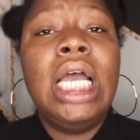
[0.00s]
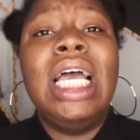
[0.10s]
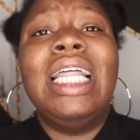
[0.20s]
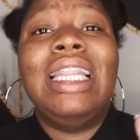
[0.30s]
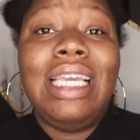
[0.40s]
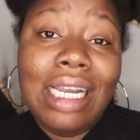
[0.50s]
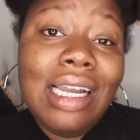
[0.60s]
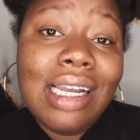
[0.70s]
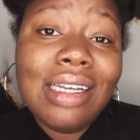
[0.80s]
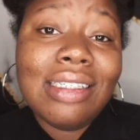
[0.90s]

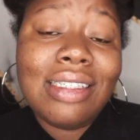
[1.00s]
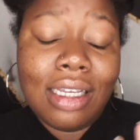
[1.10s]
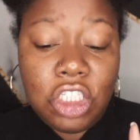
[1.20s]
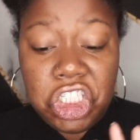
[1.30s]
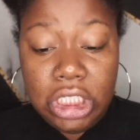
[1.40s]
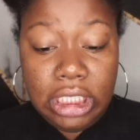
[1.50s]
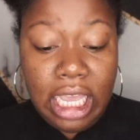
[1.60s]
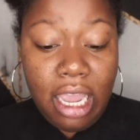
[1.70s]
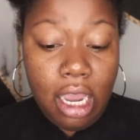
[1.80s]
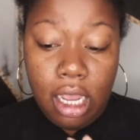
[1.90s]
These
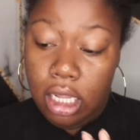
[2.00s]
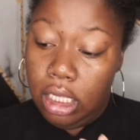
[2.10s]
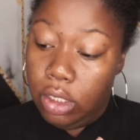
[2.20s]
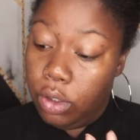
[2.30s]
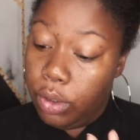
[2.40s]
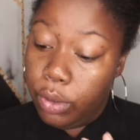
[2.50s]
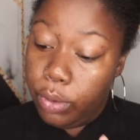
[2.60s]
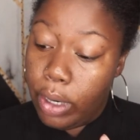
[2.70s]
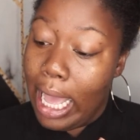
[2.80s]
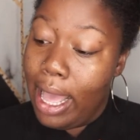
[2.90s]
cheesecake
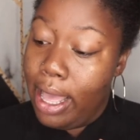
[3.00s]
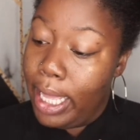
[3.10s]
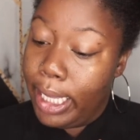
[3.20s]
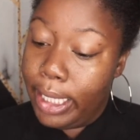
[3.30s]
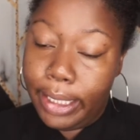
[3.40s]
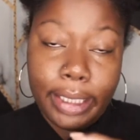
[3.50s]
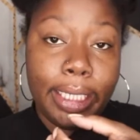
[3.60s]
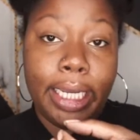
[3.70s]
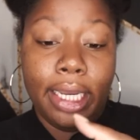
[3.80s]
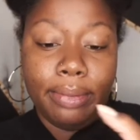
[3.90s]
little
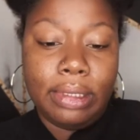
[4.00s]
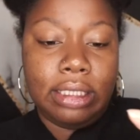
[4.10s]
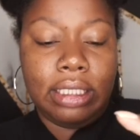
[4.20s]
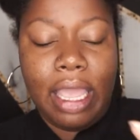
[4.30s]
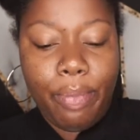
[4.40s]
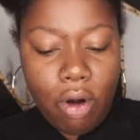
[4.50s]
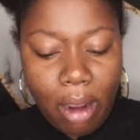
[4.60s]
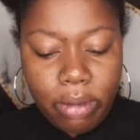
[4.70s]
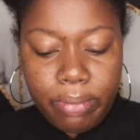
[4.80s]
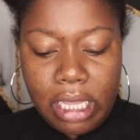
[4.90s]
cups, they
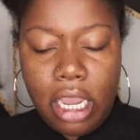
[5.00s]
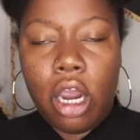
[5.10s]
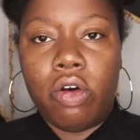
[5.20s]
probably are